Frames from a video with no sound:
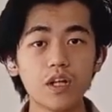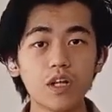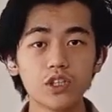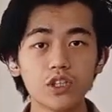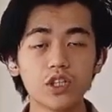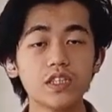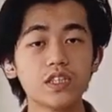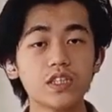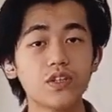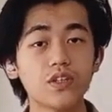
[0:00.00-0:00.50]

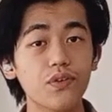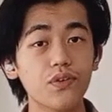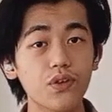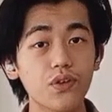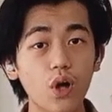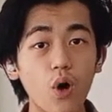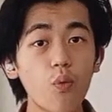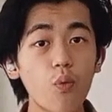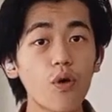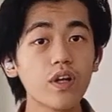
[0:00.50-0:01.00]
pressure is
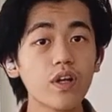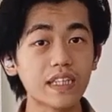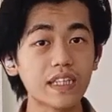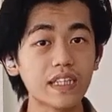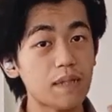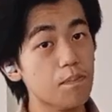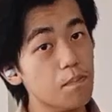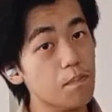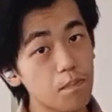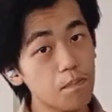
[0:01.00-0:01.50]
lowered
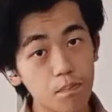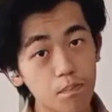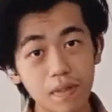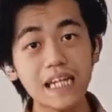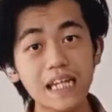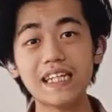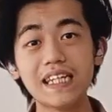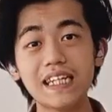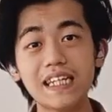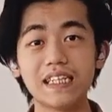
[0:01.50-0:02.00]

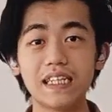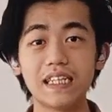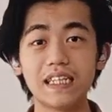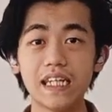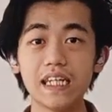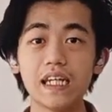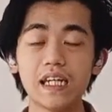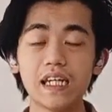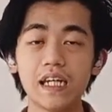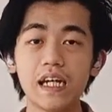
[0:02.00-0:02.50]

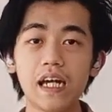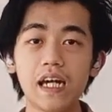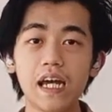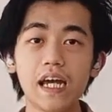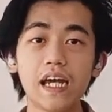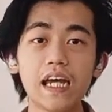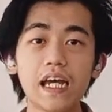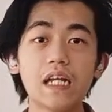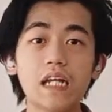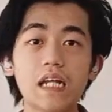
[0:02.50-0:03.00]
immediately,
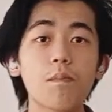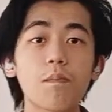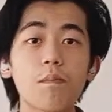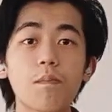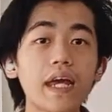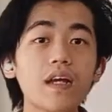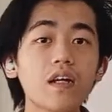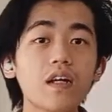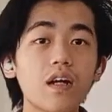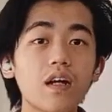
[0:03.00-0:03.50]
it
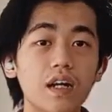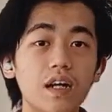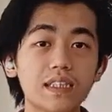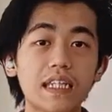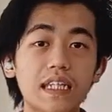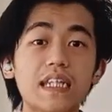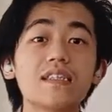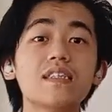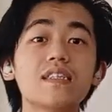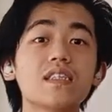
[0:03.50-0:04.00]
may
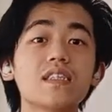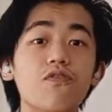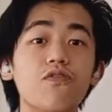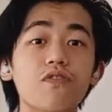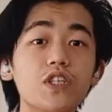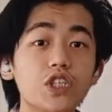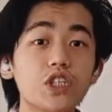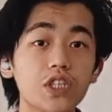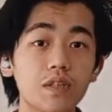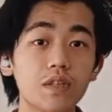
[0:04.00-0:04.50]
cause
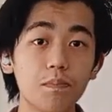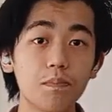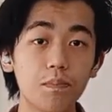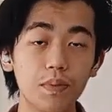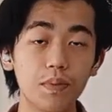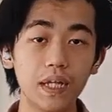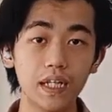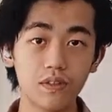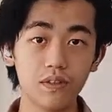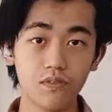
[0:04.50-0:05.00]

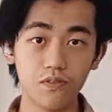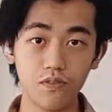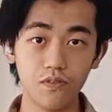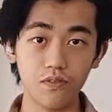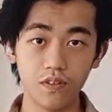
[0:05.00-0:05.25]
insufficient blood